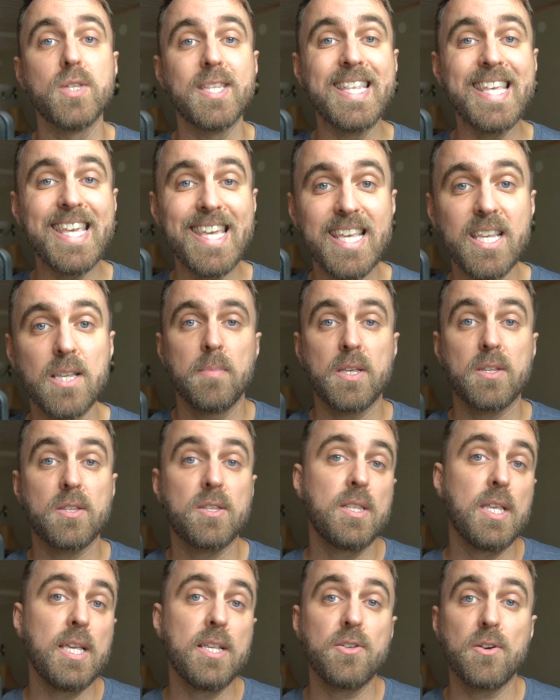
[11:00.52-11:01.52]
these, because
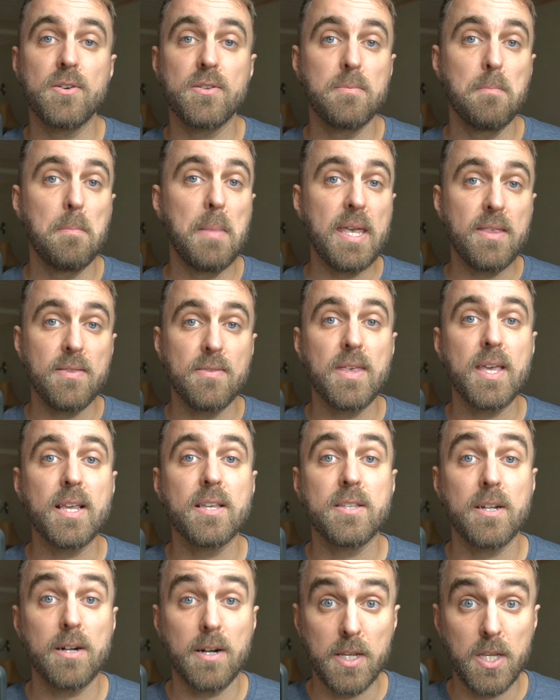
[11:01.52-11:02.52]
these are the main
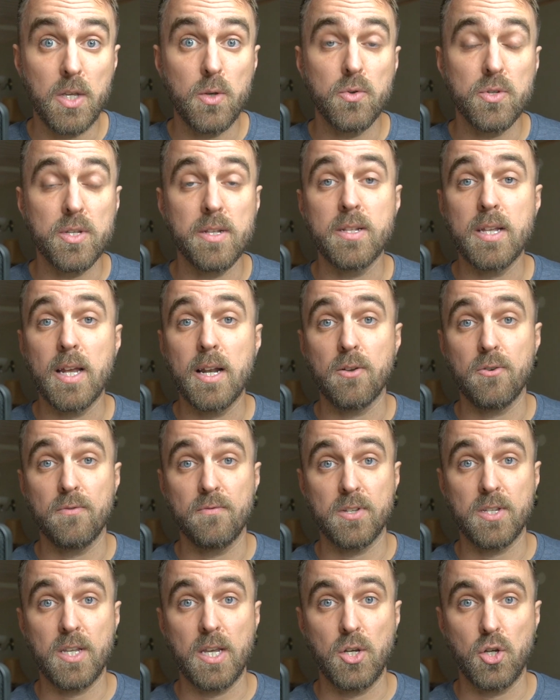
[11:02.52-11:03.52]
things that are used in daily
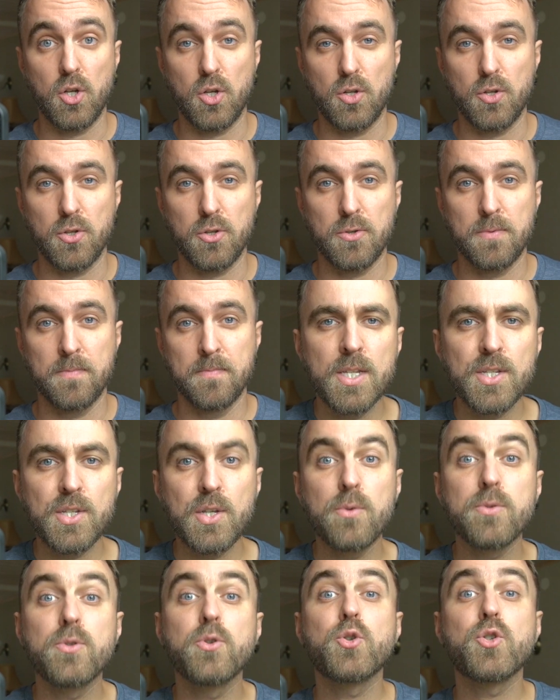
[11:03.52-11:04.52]
conversations.
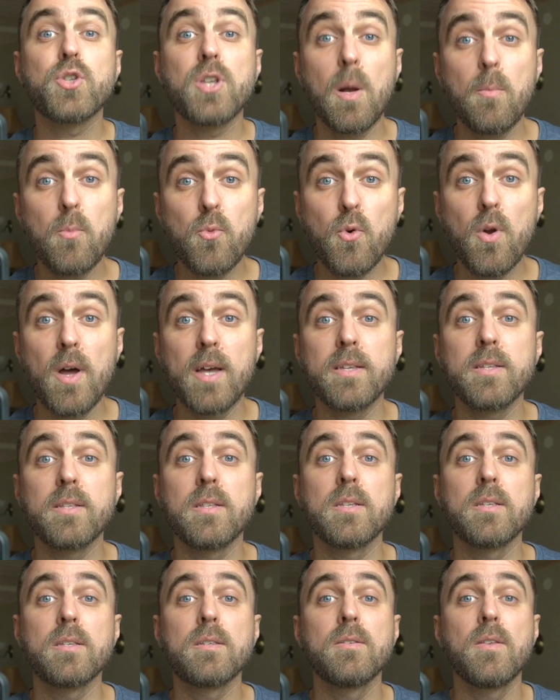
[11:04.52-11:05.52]
So to summarize
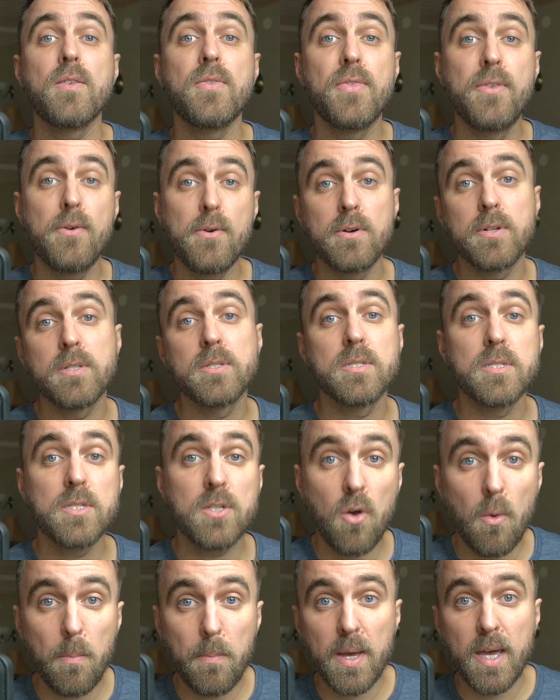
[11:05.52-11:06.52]
this third
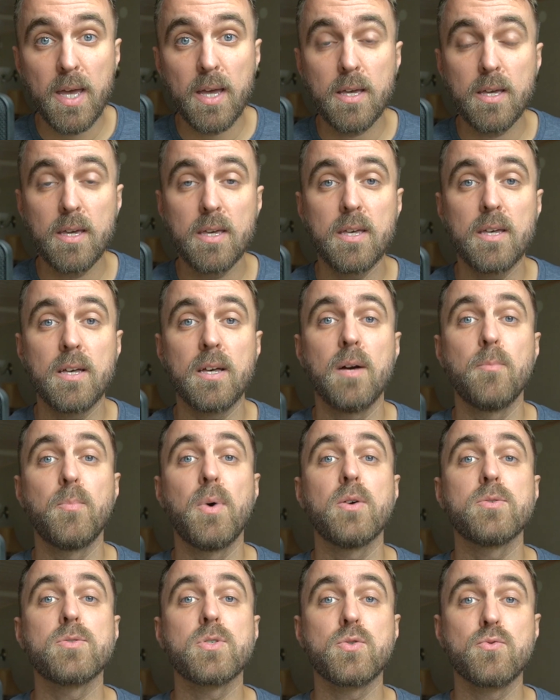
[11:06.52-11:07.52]
topic
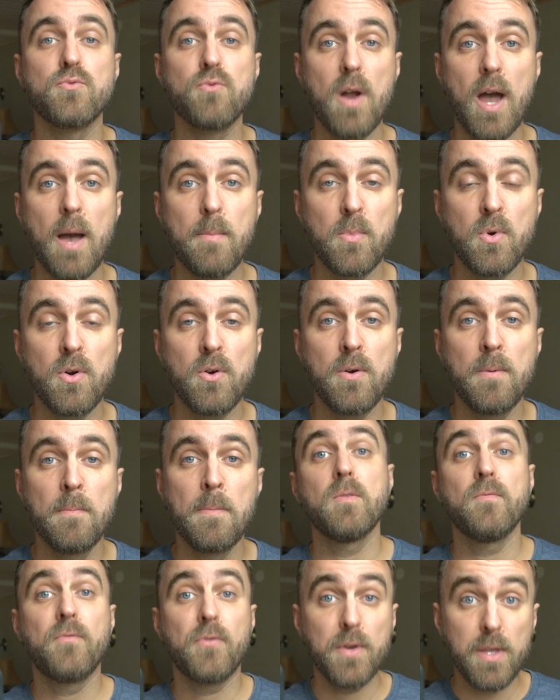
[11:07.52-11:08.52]
about grammar,
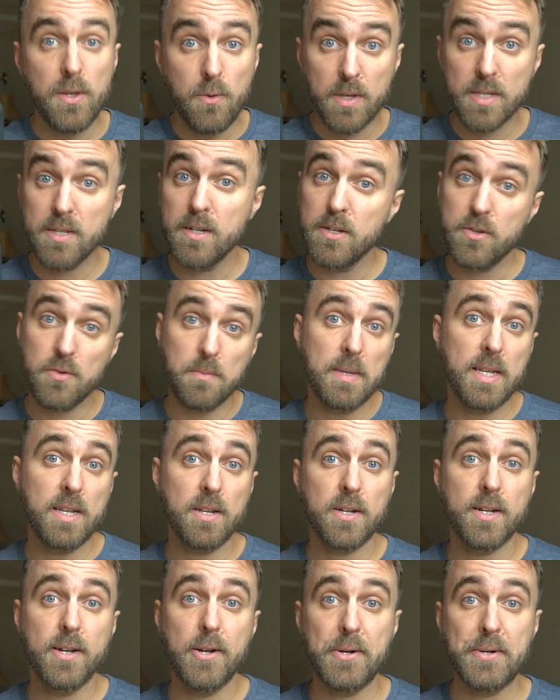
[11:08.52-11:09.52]
for you as an
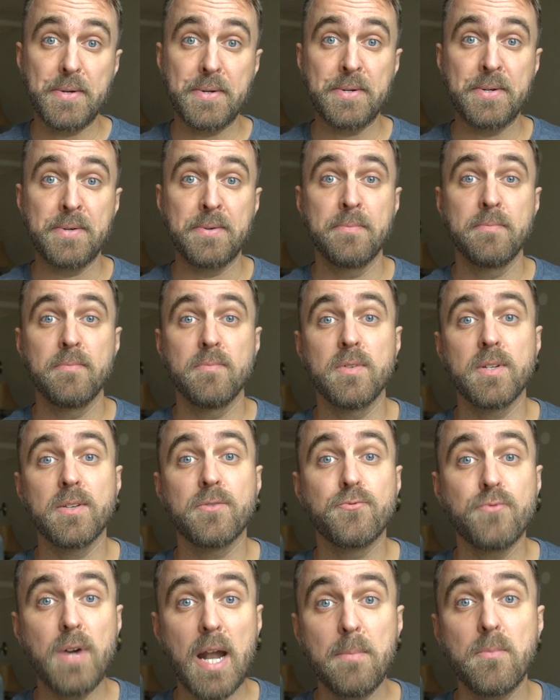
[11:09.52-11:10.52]
intermediate learner,
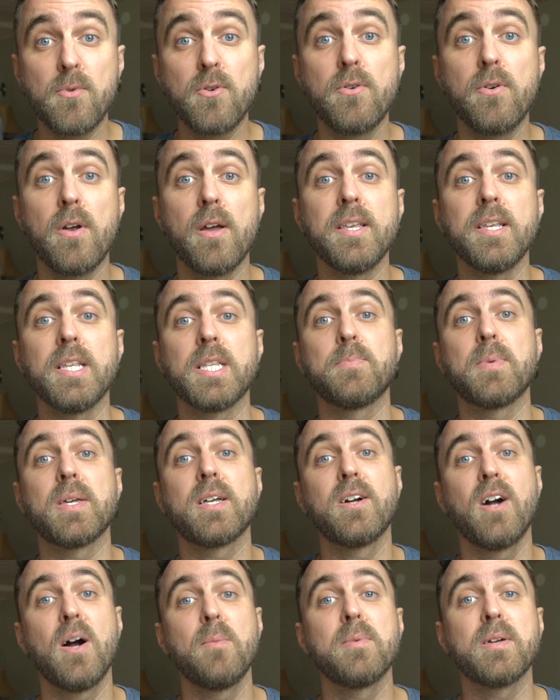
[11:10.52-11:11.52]
grammar is
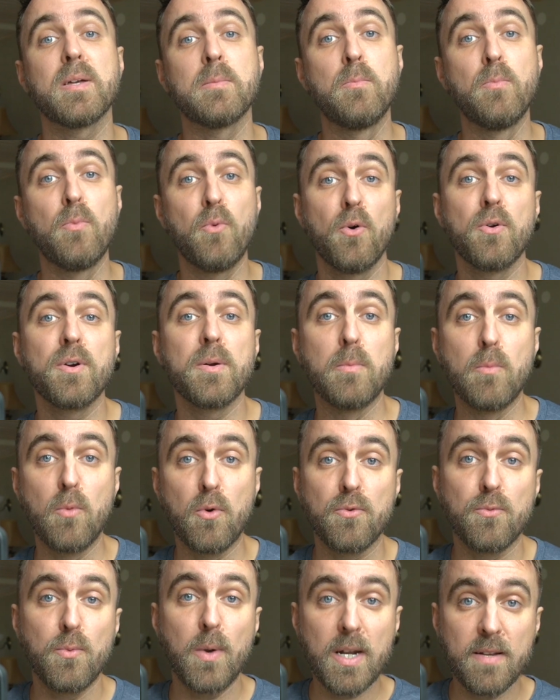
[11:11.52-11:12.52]
becoming more and
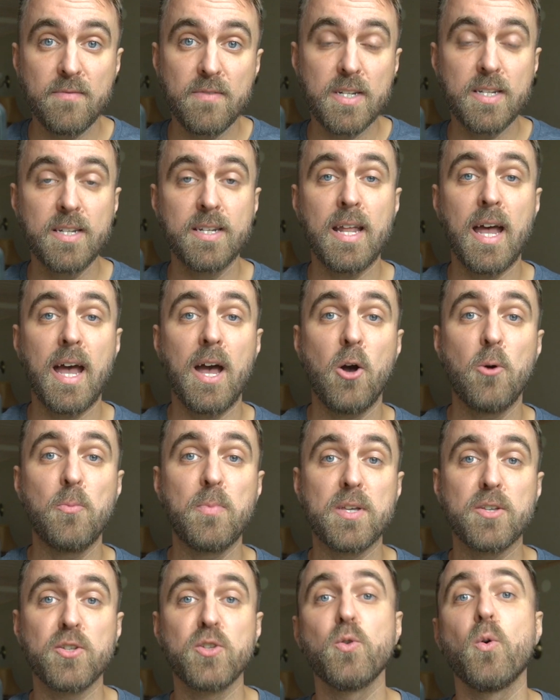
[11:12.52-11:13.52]
more relevant now
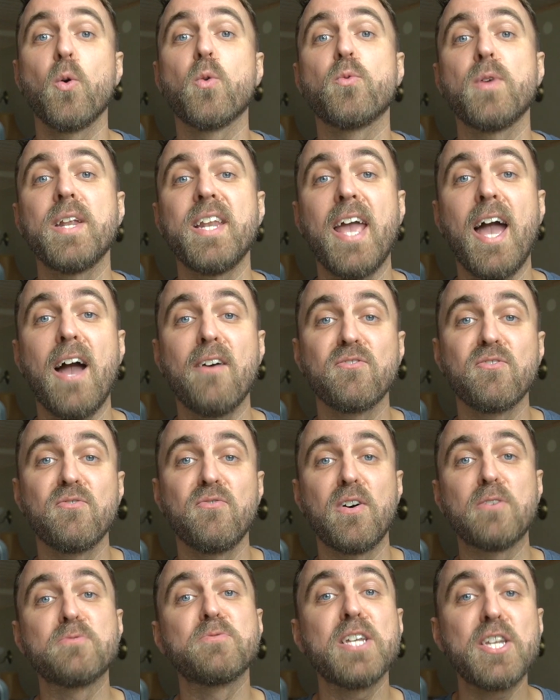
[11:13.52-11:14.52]
because you already have the
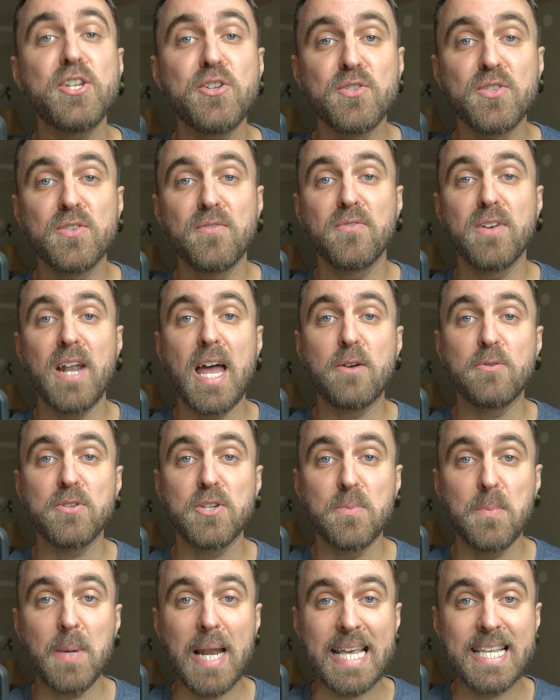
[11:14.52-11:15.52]
foundations of
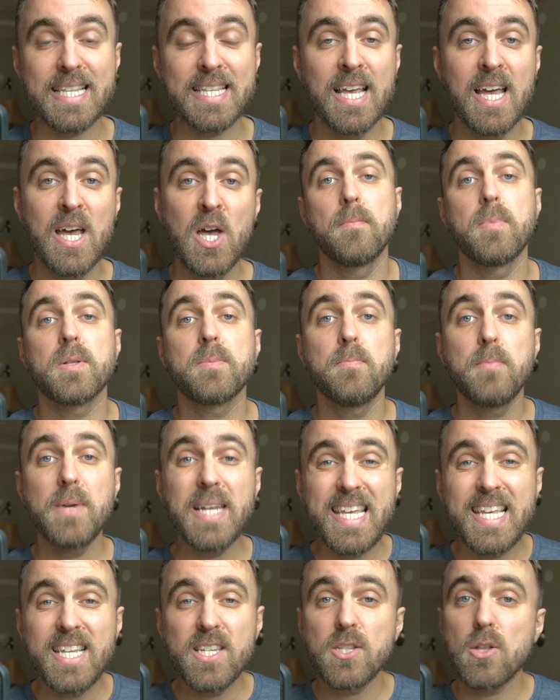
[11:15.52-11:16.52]
language in place. But
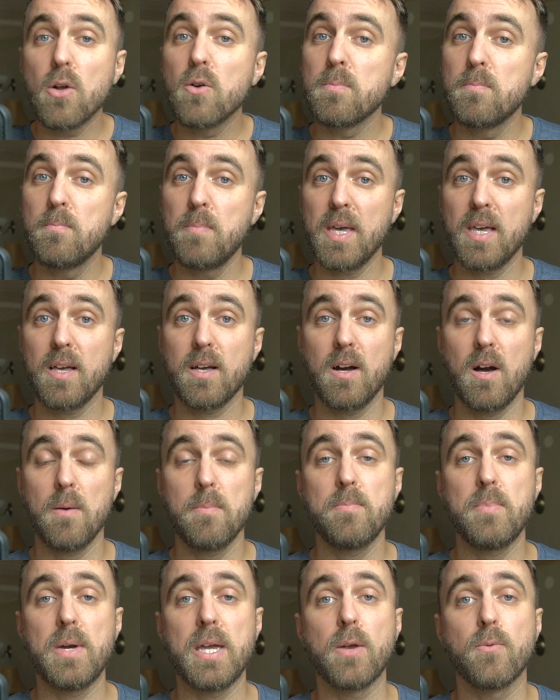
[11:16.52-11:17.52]
please don't pick
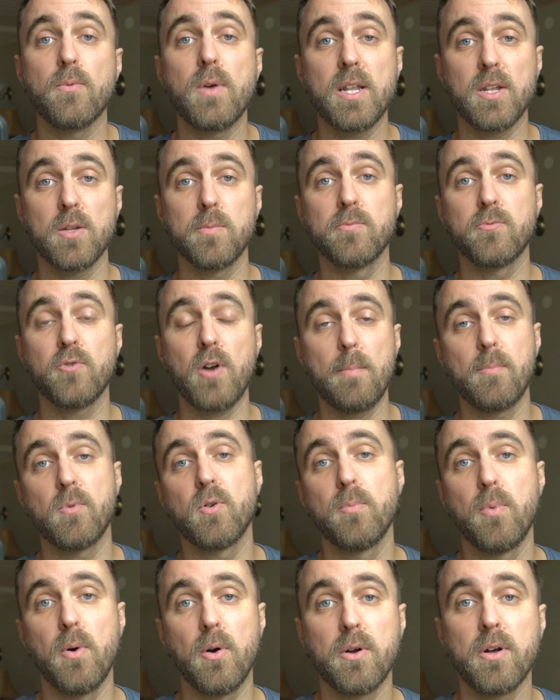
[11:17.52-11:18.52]
up a random grammar
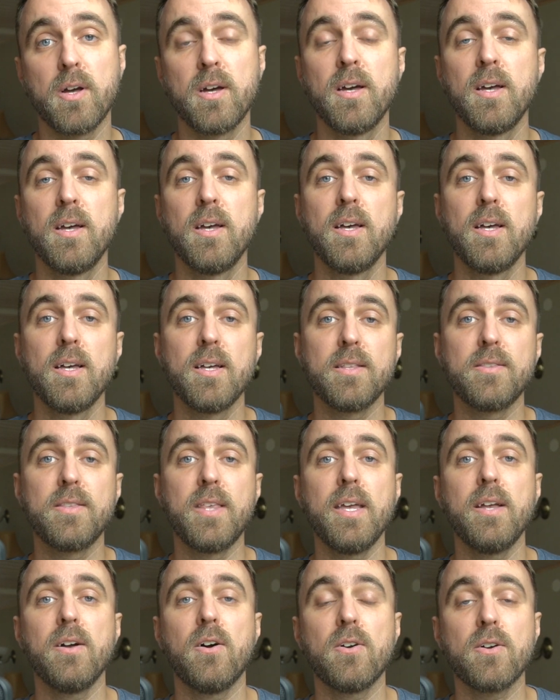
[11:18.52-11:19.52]
book.
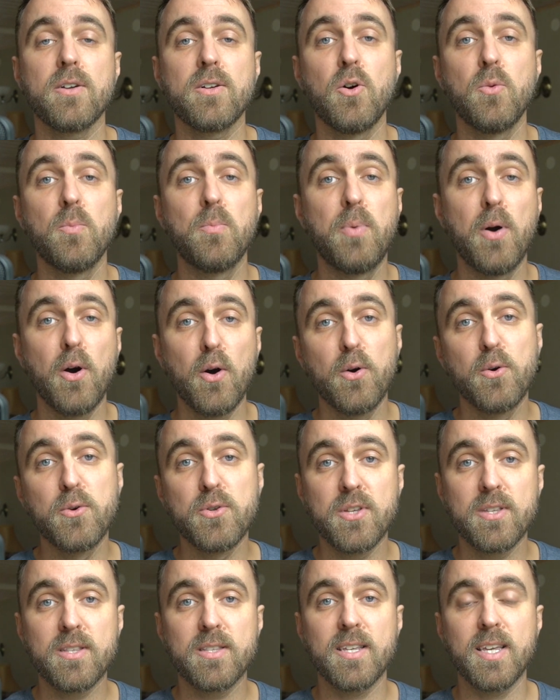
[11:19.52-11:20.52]
They are
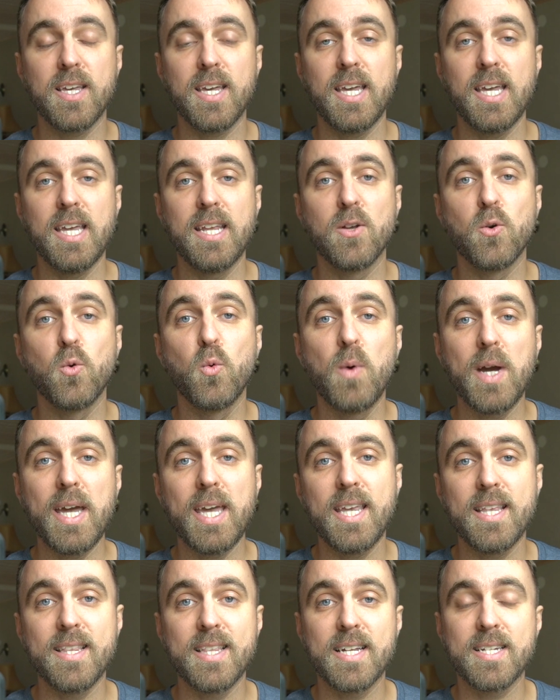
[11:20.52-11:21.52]
composed in a
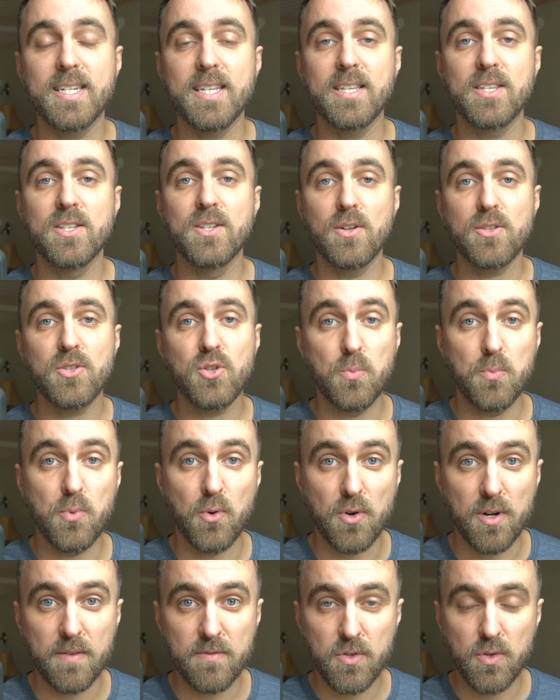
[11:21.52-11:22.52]
way that is not
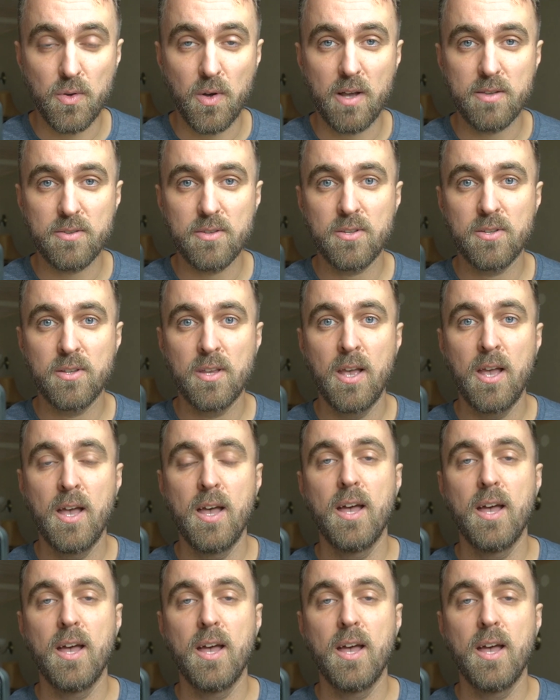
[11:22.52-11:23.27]
supportive to us.